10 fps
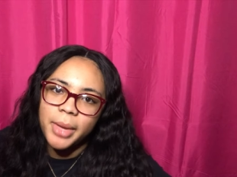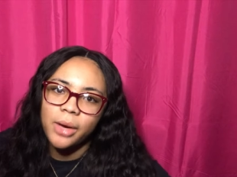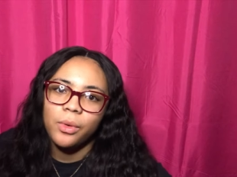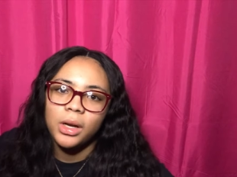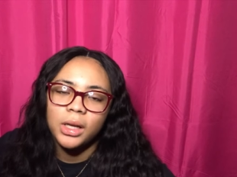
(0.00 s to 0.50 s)

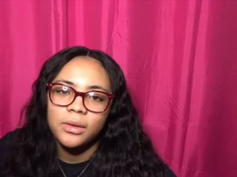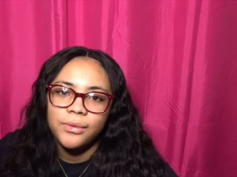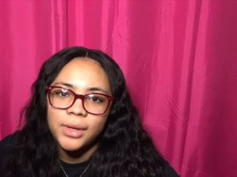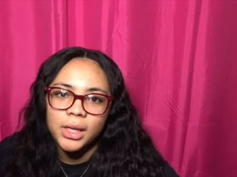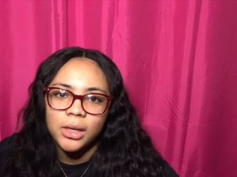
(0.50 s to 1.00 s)
back with another
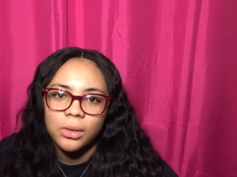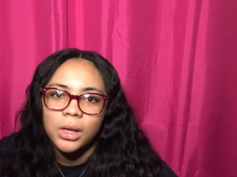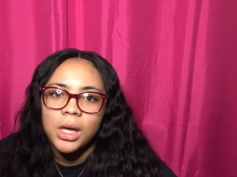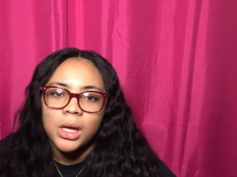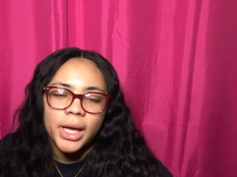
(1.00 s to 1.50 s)
video.
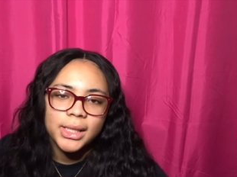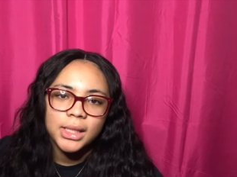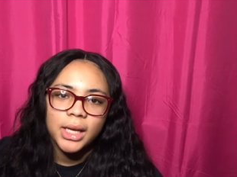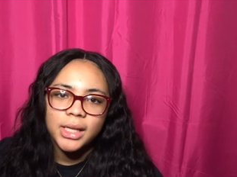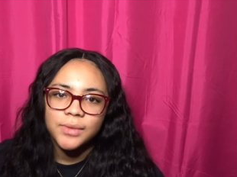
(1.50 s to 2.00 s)
In
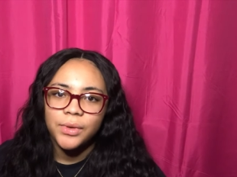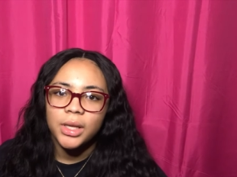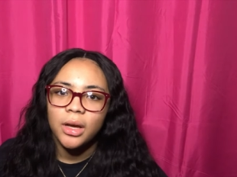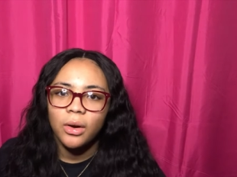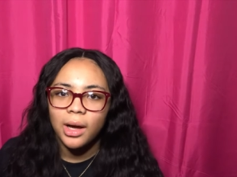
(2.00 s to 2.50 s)
today's
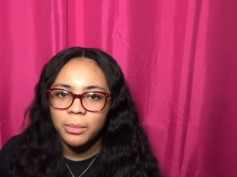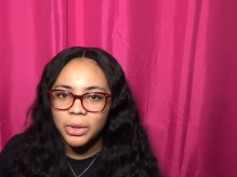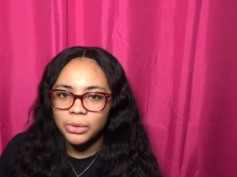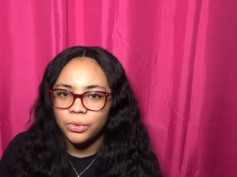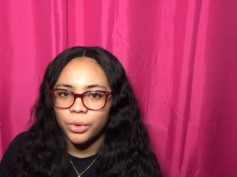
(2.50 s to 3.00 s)
video, I'm
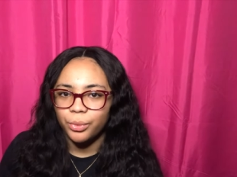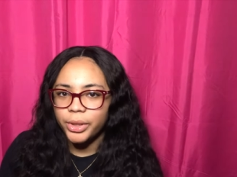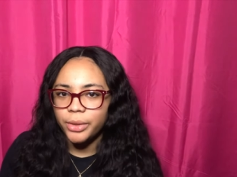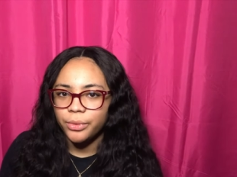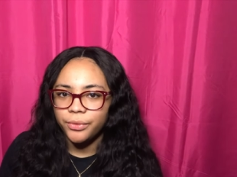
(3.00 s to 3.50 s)
going to do a
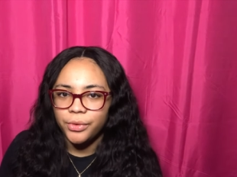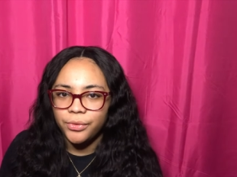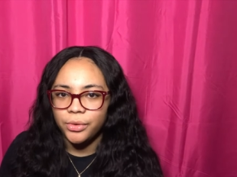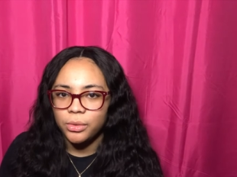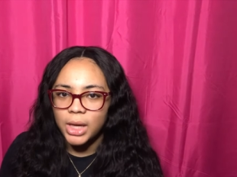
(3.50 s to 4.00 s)
wig review
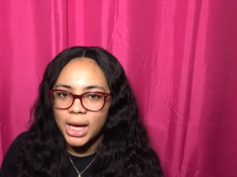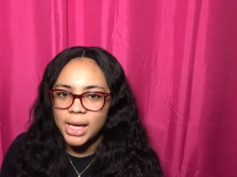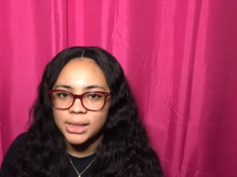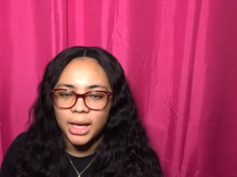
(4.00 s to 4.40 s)
for you guys.